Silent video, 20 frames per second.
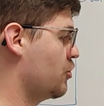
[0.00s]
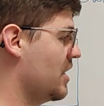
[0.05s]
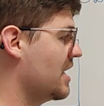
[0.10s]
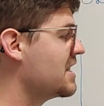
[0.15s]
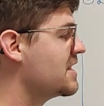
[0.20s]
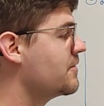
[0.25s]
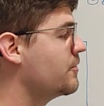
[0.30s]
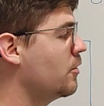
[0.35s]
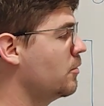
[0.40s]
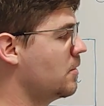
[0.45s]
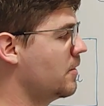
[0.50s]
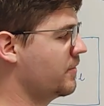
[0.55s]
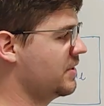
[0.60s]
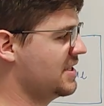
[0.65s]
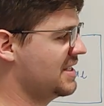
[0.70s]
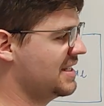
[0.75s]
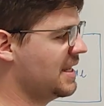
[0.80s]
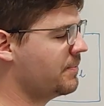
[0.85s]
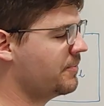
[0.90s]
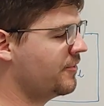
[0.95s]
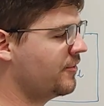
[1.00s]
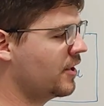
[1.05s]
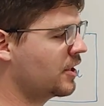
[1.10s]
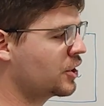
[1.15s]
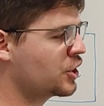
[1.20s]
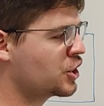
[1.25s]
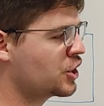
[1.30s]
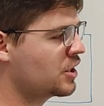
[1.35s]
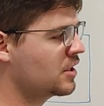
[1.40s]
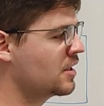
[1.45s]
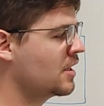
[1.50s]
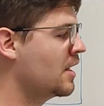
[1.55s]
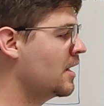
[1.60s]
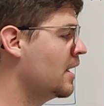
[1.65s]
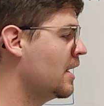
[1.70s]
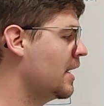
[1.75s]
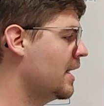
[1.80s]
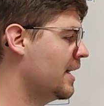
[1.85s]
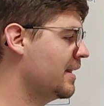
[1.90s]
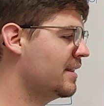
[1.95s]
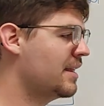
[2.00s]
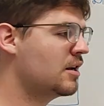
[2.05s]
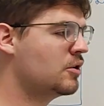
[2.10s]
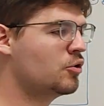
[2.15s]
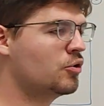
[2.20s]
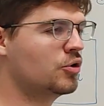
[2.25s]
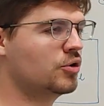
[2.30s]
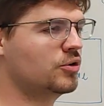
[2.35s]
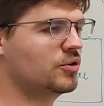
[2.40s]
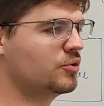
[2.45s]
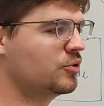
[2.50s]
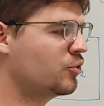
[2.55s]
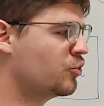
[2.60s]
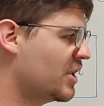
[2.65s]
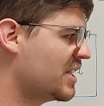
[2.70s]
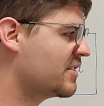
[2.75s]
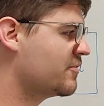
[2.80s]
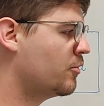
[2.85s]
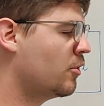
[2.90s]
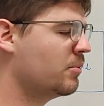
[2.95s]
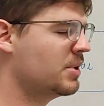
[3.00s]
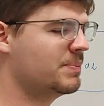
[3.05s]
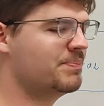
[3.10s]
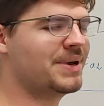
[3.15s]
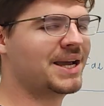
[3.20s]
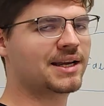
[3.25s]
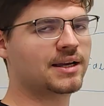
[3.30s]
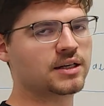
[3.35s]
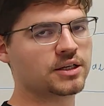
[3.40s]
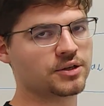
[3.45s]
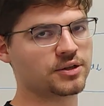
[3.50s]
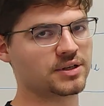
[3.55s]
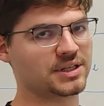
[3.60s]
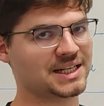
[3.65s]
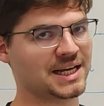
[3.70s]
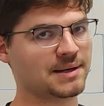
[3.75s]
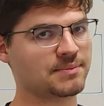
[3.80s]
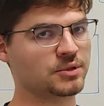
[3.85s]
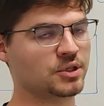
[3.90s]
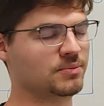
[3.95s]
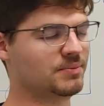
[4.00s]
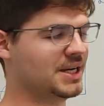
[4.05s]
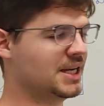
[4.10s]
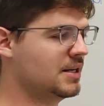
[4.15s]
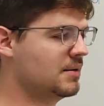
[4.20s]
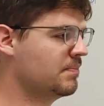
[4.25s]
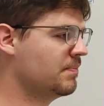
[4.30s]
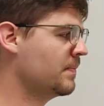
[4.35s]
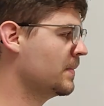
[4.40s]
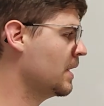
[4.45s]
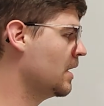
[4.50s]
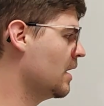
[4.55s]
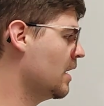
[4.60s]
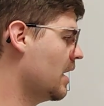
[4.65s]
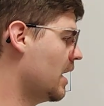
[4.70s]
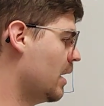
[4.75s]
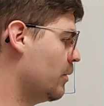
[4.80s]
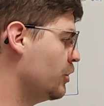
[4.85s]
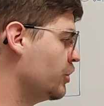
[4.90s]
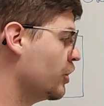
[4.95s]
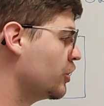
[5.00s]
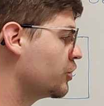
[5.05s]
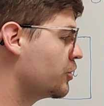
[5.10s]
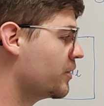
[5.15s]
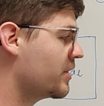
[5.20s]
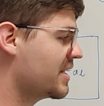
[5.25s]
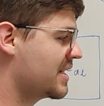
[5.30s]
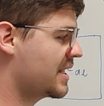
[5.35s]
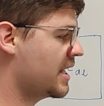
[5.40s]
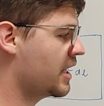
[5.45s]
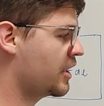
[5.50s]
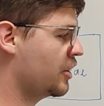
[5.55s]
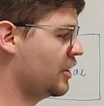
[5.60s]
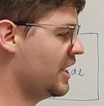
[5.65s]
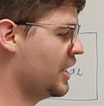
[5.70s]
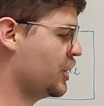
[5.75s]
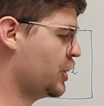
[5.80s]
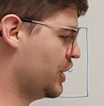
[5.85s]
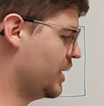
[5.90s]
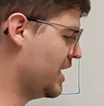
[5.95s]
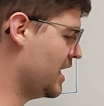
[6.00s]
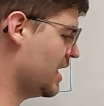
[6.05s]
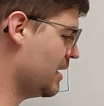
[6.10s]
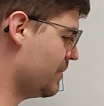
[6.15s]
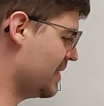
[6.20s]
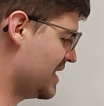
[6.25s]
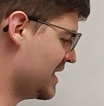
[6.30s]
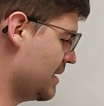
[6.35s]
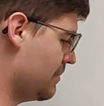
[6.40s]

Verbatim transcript: transform of the step function, and then transform it back into the time domain. I will not do this calculation here, but